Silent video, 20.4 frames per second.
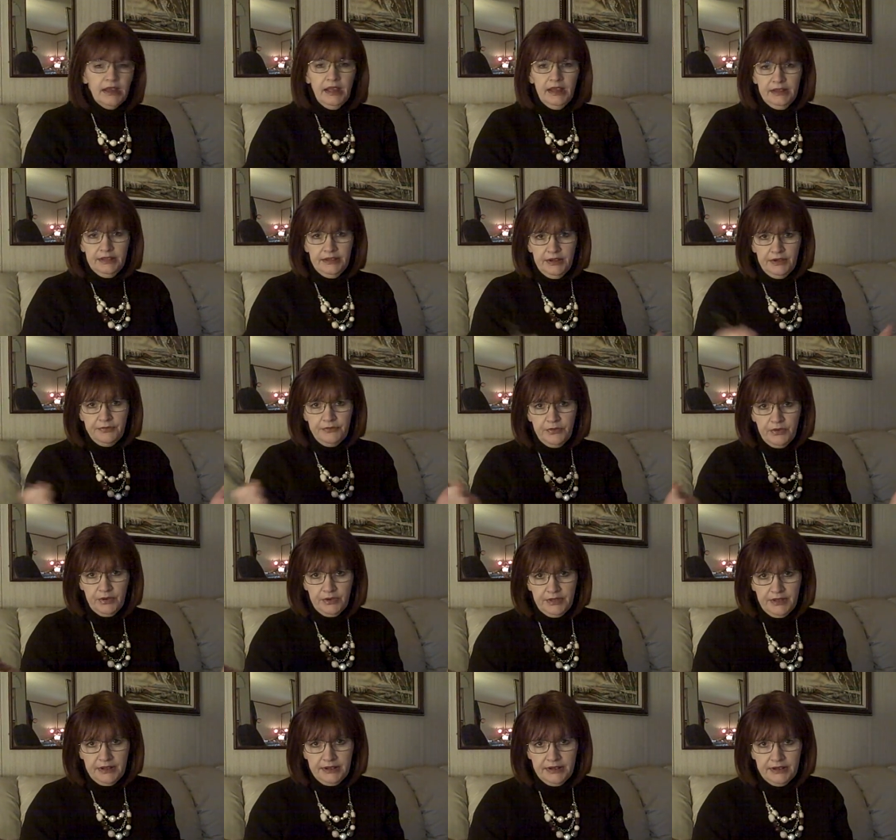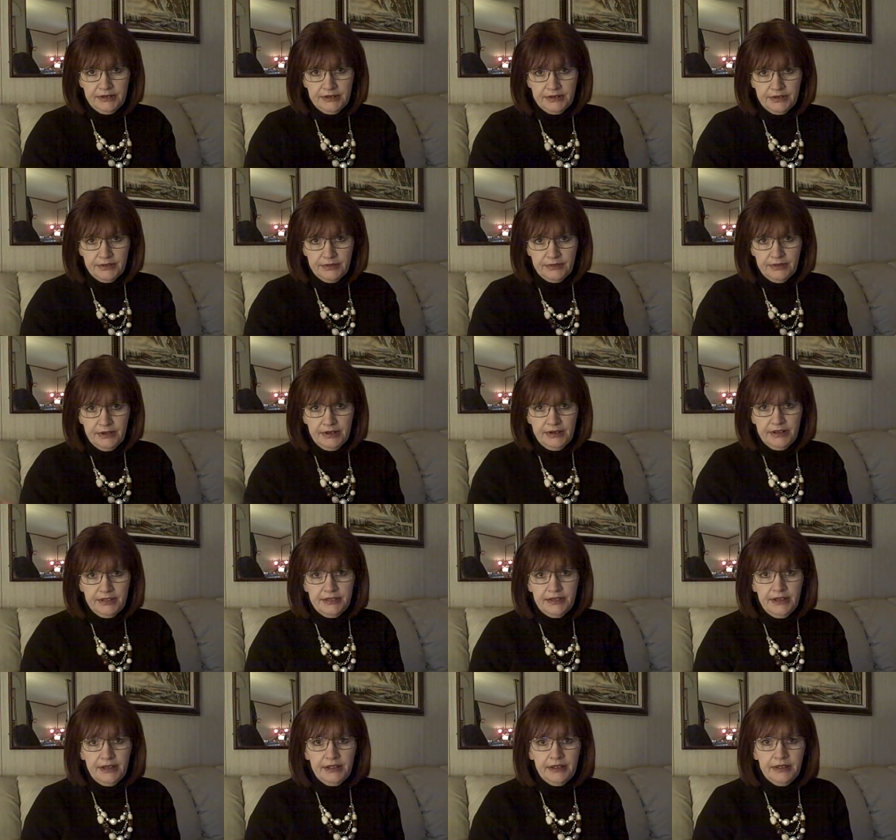And therefore, they didn't do
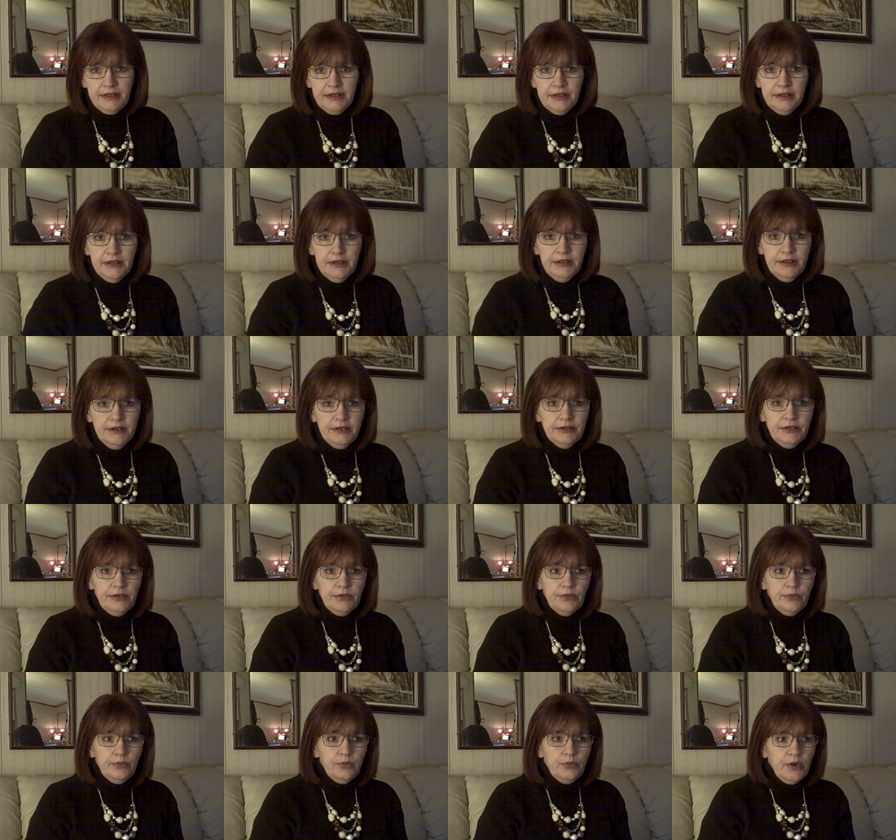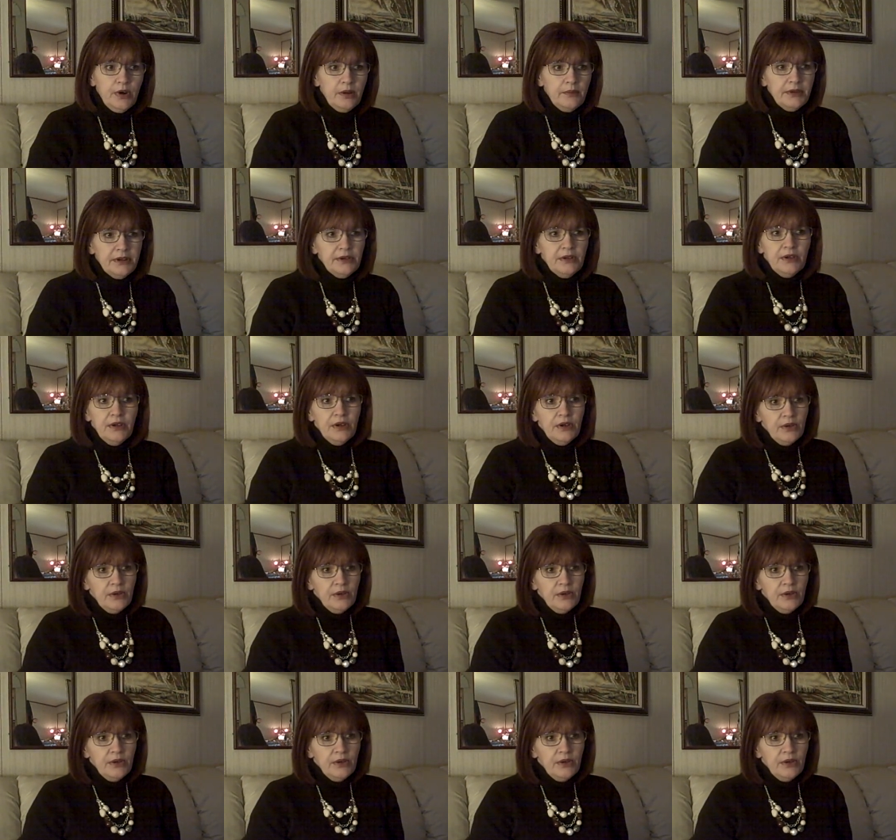anything to the woman.